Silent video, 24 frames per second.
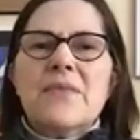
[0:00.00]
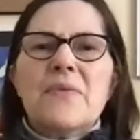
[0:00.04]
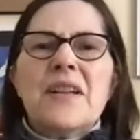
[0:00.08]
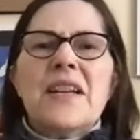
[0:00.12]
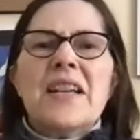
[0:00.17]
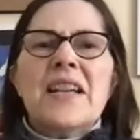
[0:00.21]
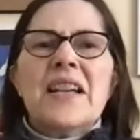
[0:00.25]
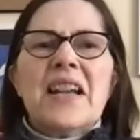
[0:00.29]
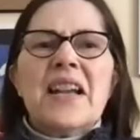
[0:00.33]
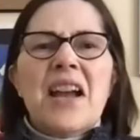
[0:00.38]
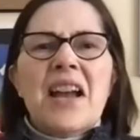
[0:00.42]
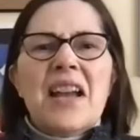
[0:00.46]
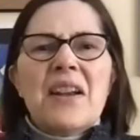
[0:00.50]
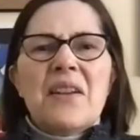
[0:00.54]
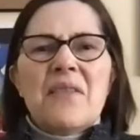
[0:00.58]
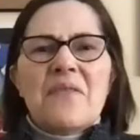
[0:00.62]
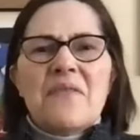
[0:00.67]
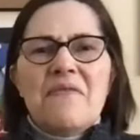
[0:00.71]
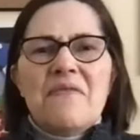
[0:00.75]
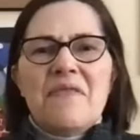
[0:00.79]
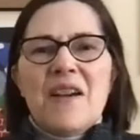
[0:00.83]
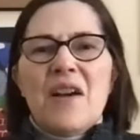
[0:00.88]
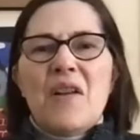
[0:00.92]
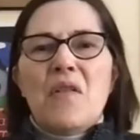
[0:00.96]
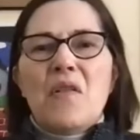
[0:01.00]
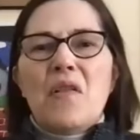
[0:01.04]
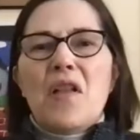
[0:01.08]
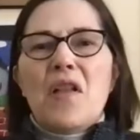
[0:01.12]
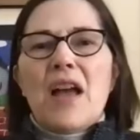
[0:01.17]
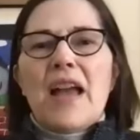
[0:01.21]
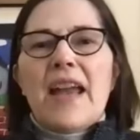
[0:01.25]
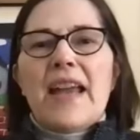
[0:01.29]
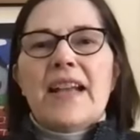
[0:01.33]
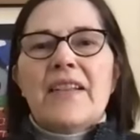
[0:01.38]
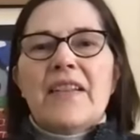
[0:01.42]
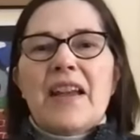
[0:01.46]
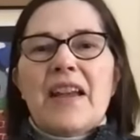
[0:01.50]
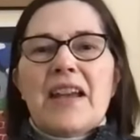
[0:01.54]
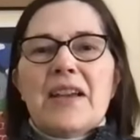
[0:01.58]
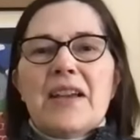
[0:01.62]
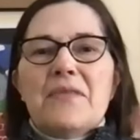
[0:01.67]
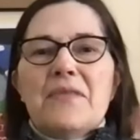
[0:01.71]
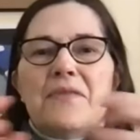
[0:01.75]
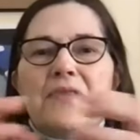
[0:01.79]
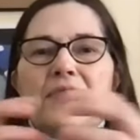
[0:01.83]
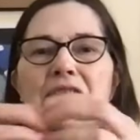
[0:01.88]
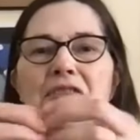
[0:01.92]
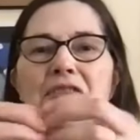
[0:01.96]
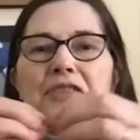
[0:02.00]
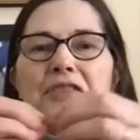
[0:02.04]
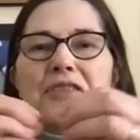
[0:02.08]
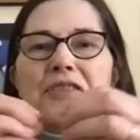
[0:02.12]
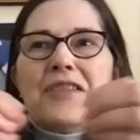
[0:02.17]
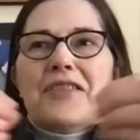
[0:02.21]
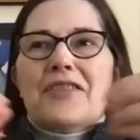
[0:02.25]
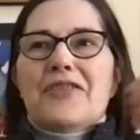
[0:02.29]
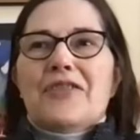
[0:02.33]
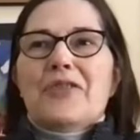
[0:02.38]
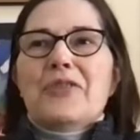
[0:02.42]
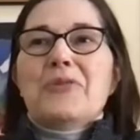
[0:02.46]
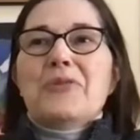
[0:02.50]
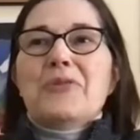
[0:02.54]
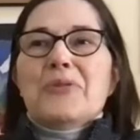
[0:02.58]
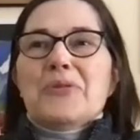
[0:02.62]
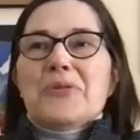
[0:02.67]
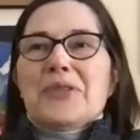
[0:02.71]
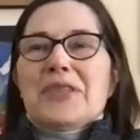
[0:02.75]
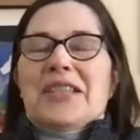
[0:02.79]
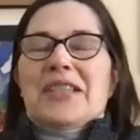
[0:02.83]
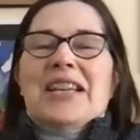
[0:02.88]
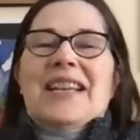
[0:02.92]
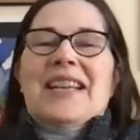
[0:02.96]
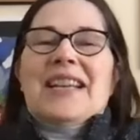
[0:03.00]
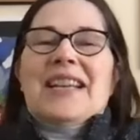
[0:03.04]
what it kind of felt like, like it was just loose,